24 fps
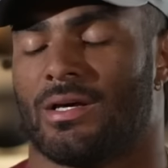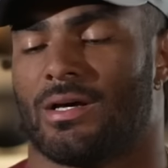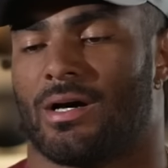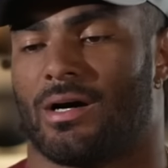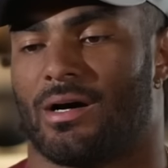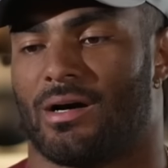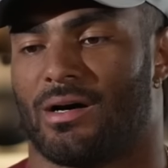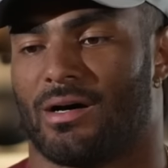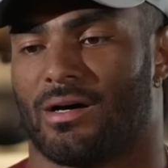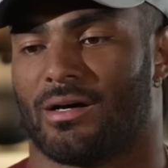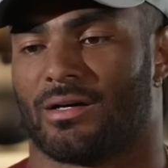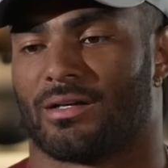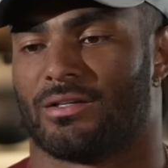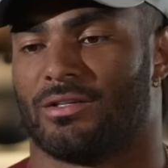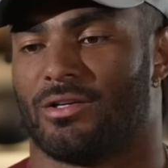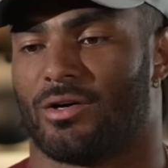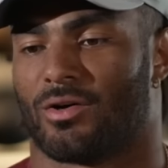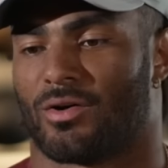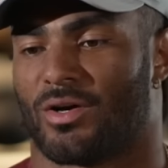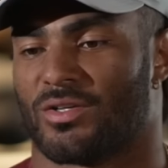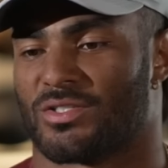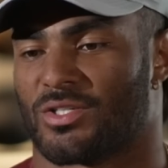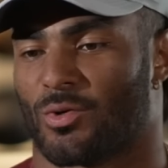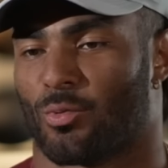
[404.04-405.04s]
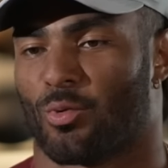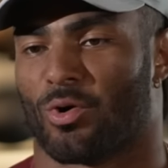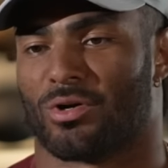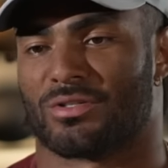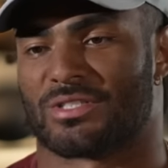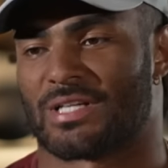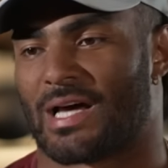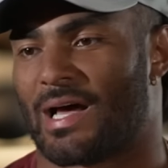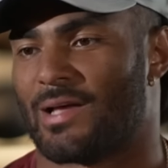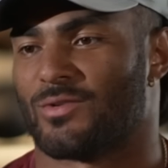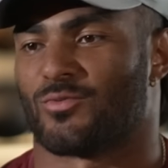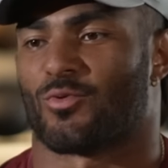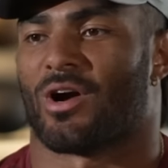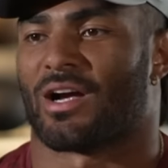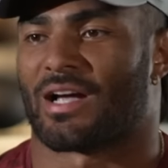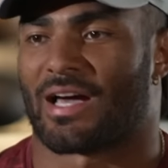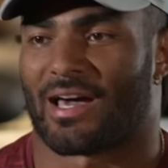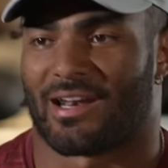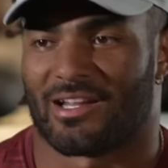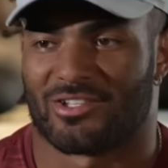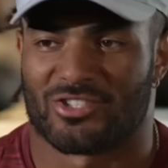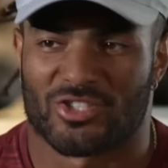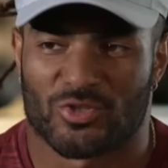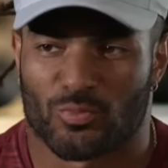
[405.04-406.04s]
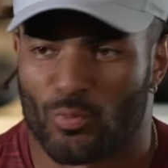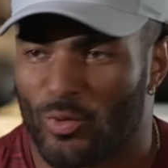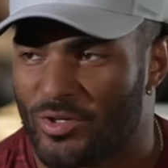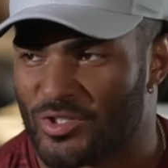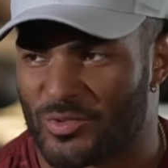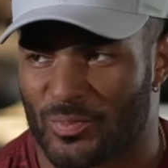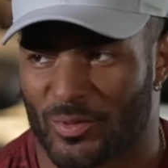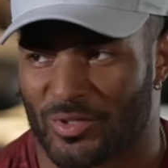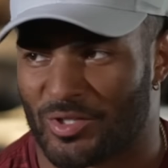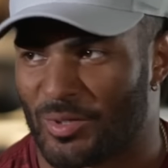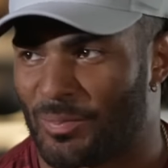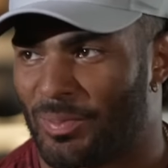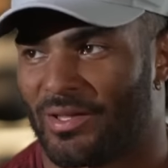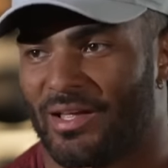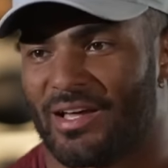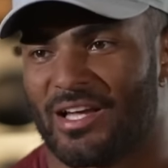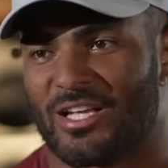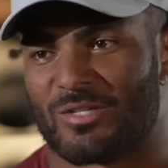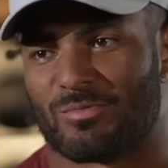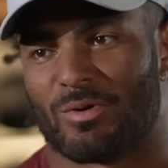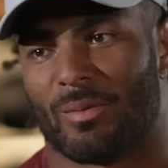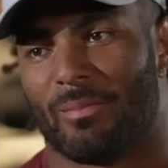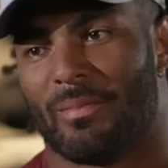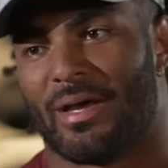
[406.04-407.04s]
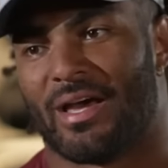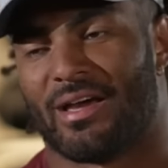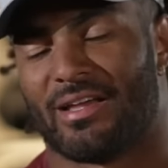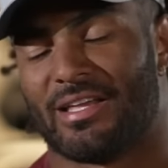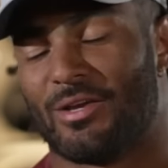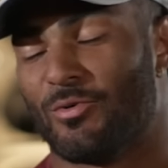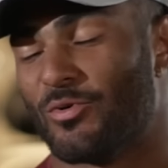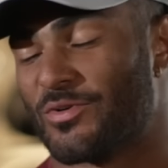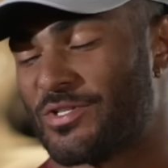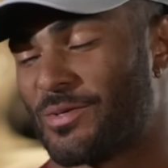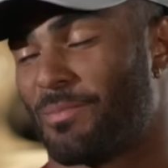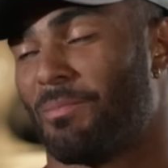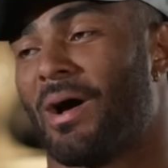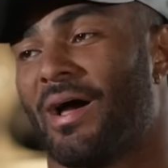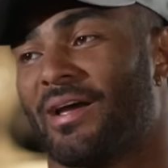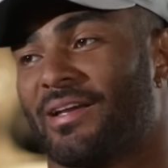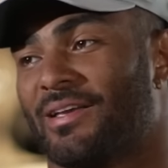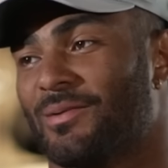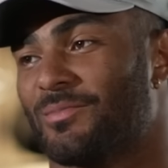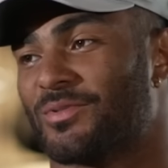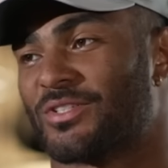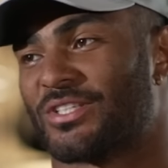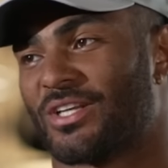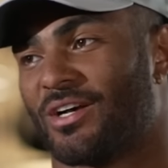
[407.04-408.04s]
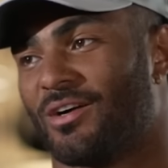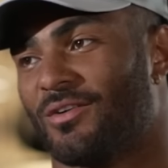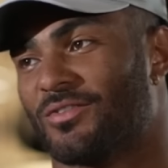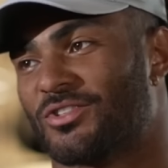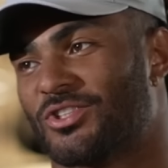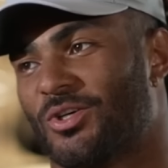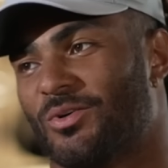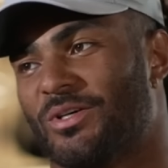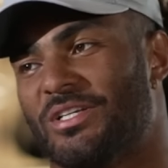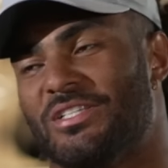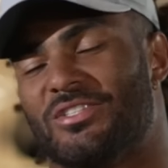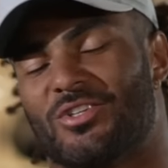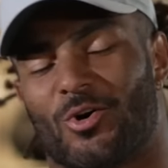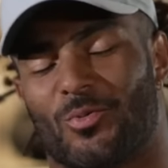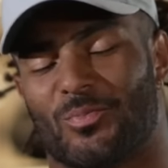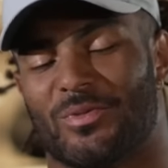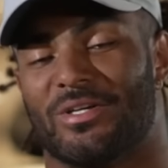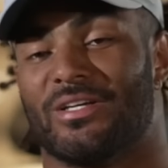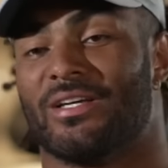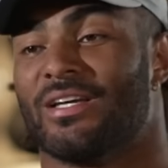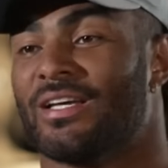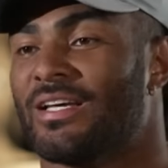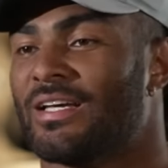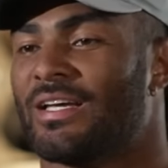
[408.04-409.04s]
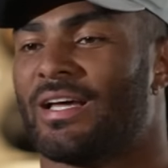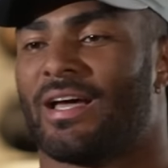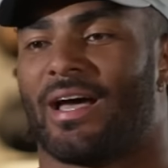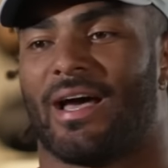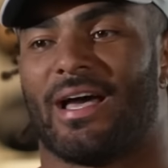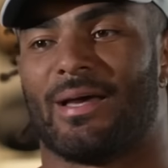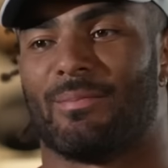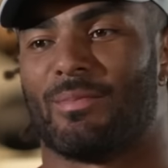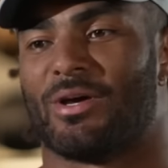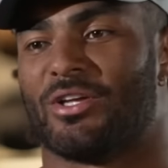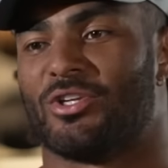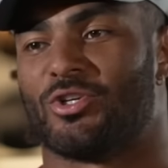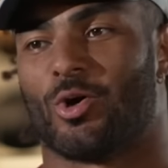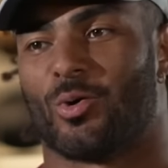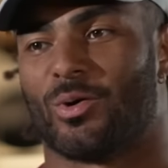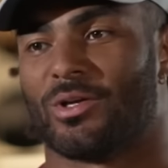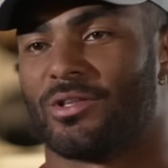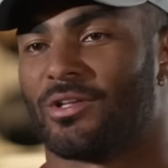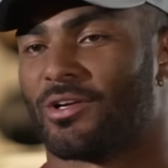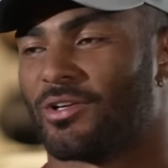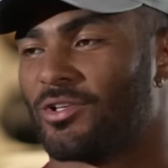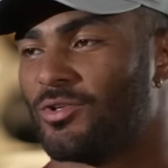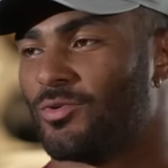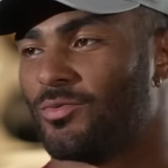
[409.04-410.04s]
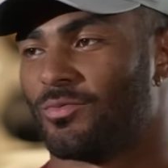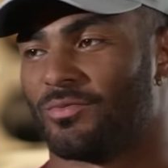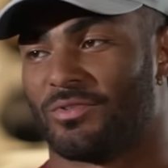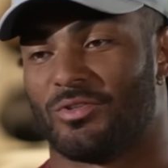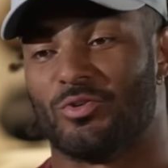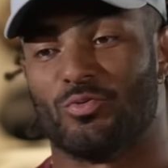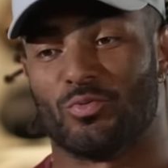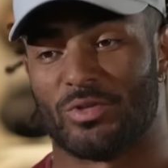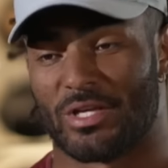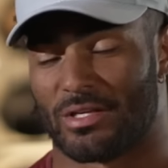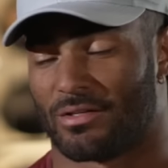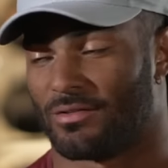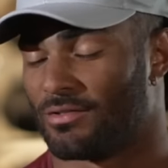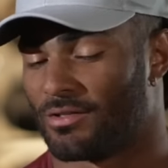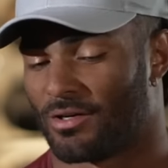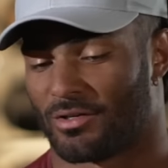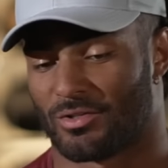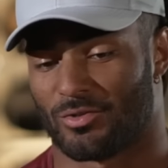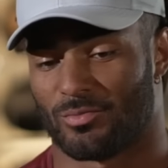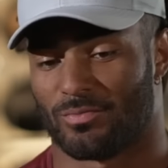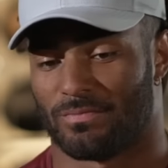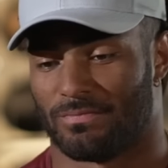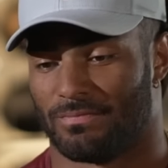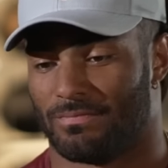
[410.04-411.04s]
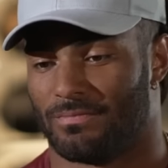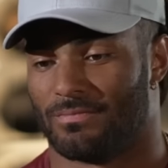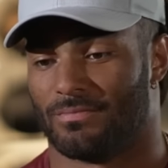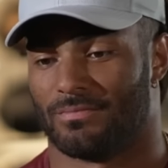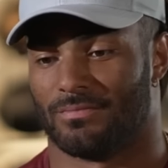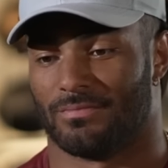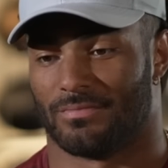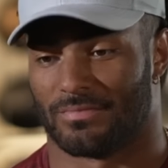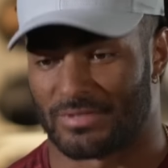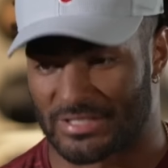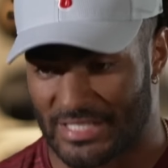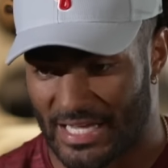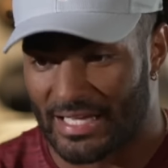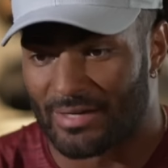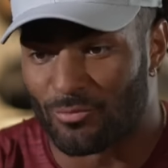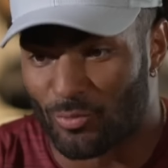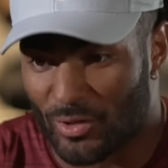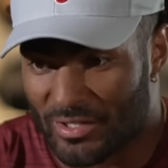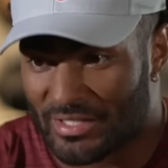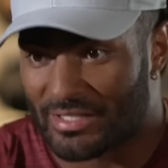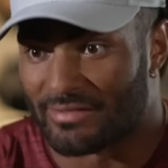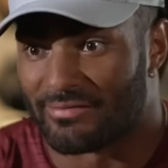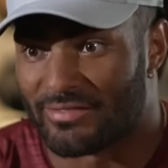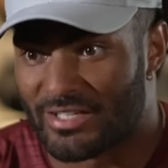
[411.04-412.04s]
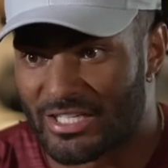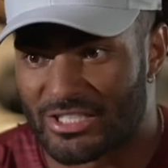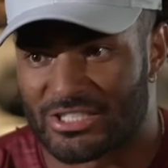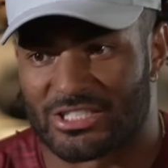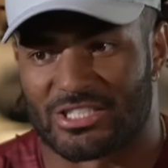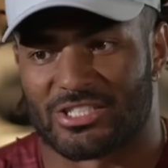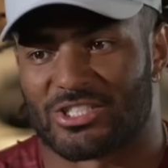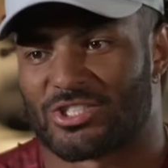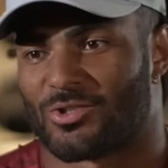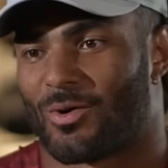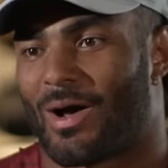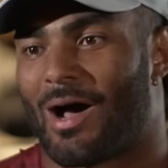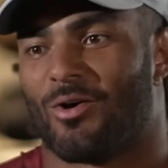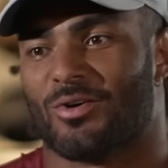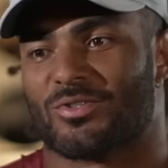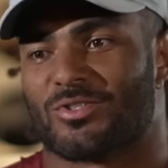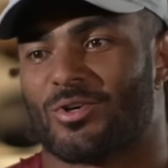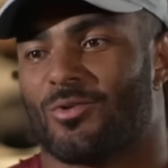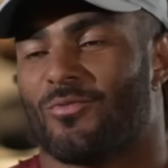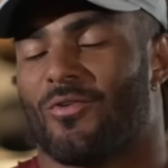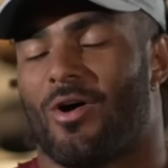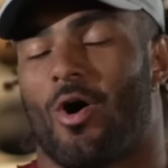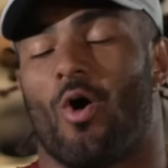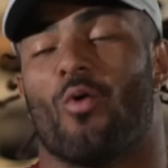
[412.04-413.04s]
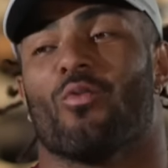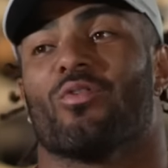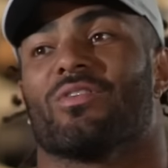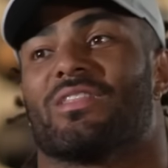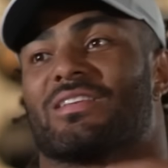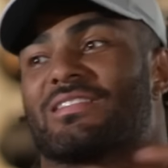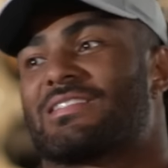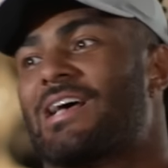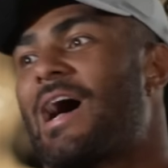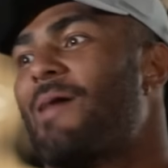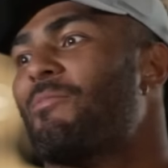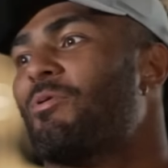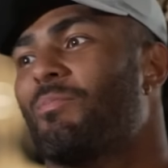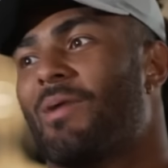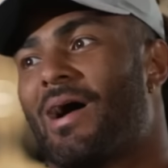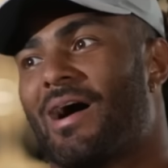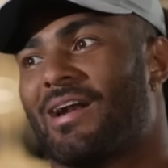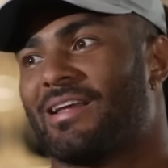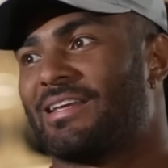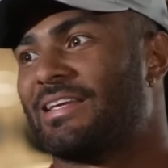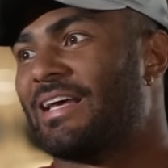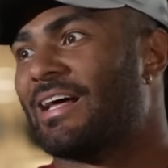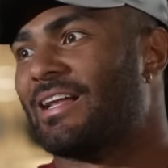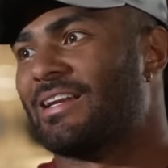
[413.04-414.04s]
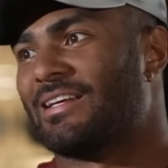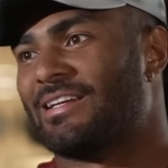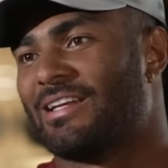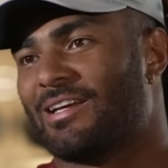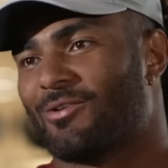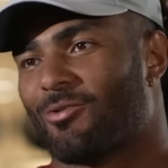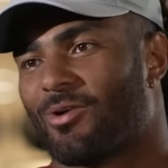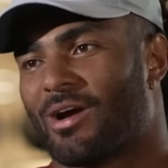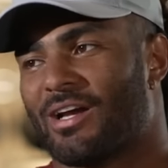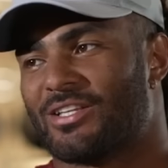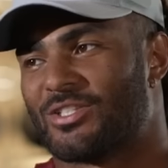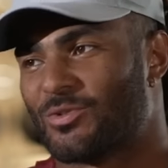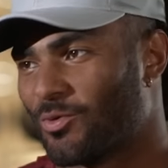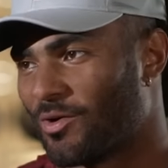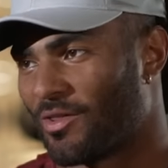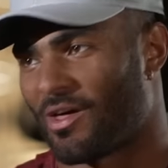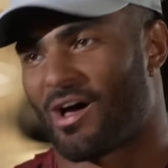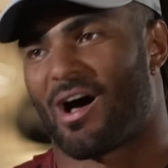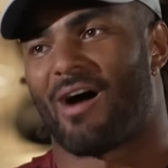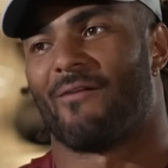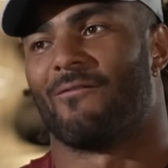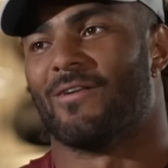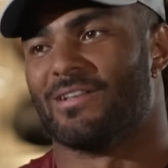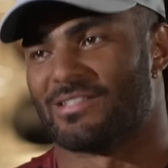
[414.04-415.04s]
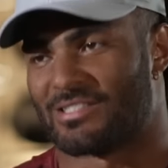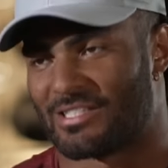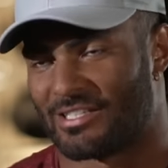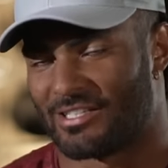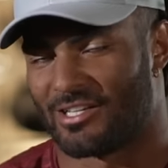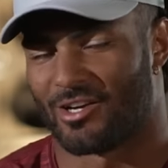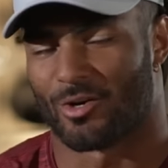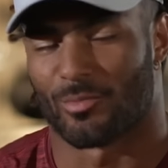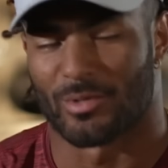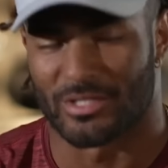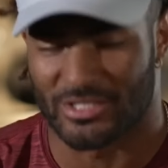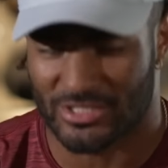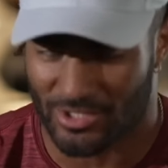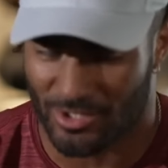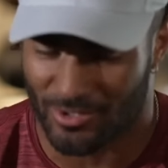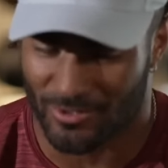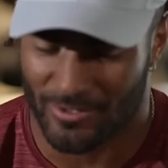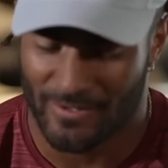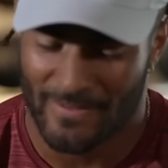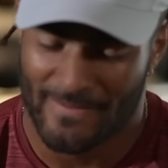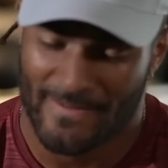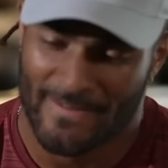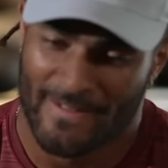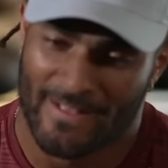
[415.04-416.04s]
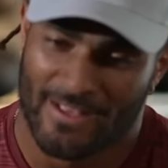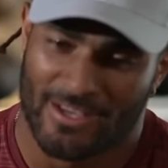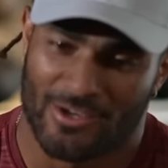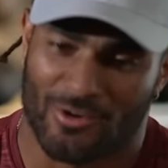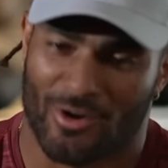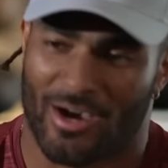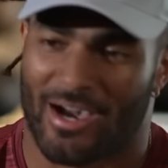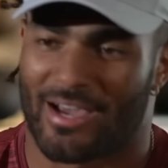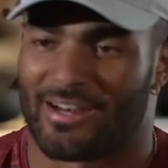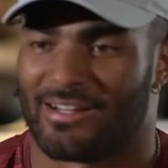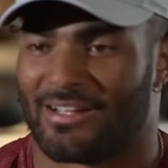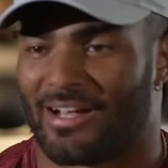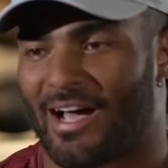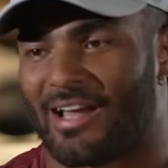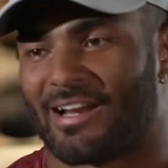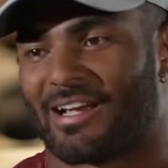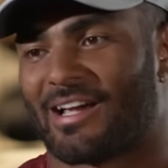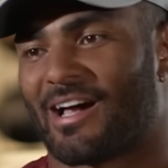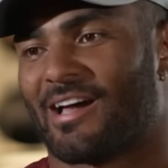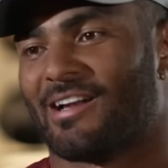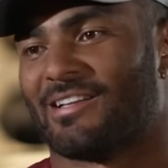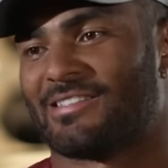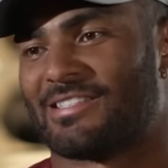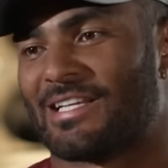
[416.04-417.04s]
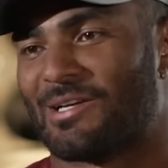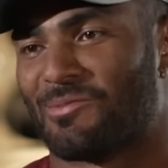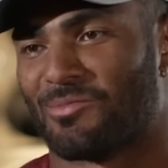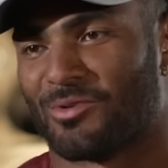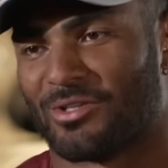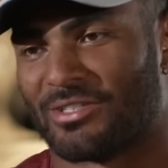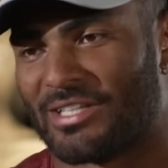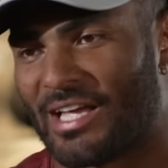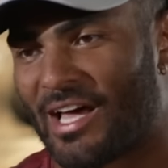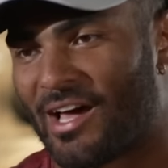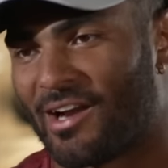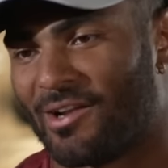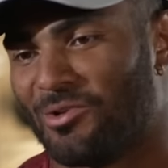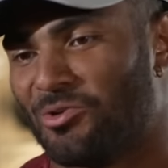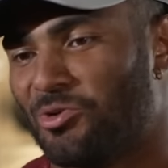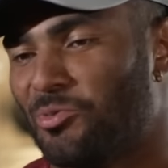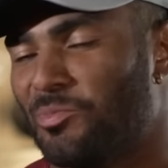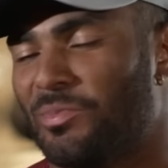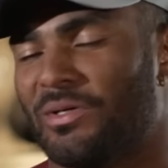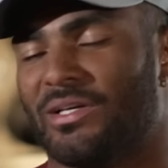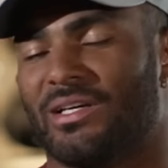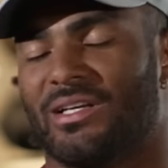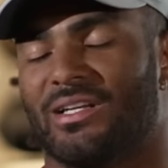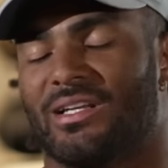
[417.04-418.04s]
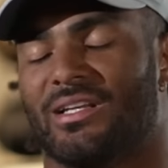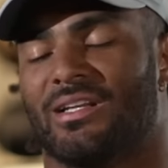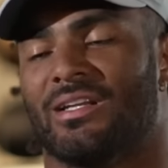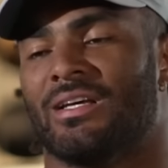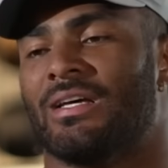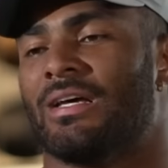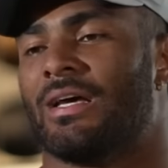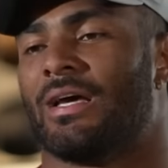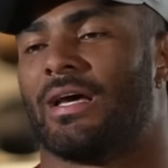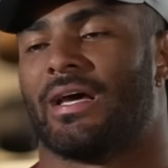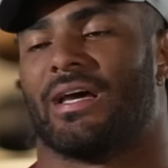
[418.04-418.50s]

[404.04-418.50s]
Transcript: Uh, you know, because there were times where I kind of just whispered the plays. But man, he was a mic himself, so he told me, "Hey, man, you go in there, you you you know, you say it with conviction. So I was over the top about it, yelling it right to where the offense could hear me. So, you know, I had to, I had to kind of temper it down a little bit. And, yeah.